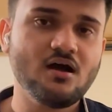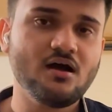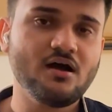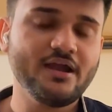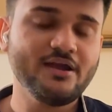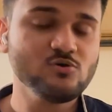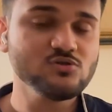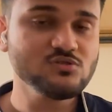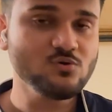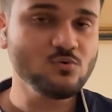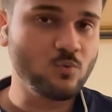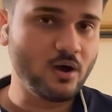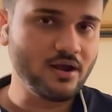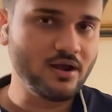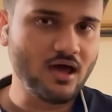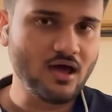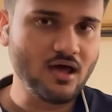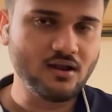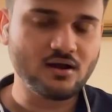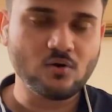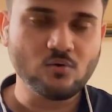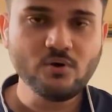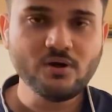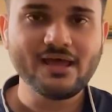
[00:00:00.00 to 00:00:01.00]
It was a 1
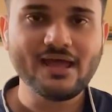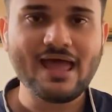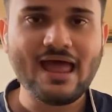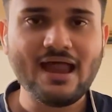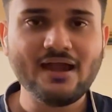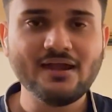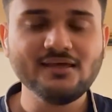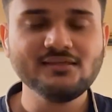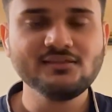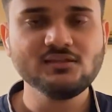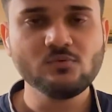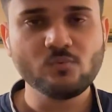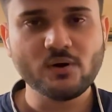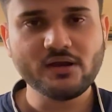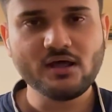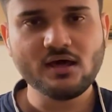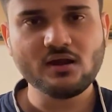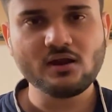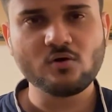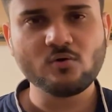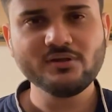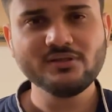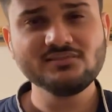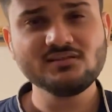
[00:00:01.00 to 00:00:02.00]
hour round, and in the 1 hour
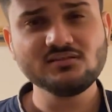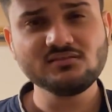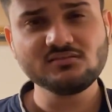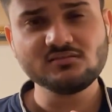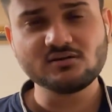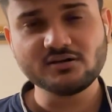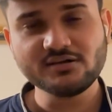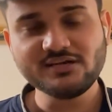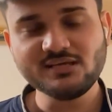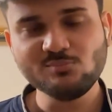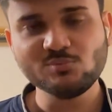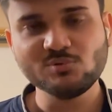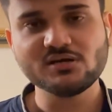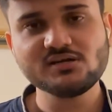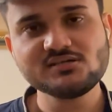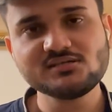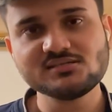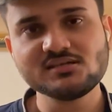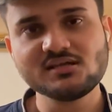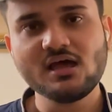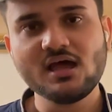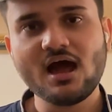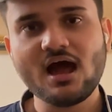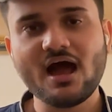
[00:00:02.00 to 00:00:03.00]
round, in the 30 minutes,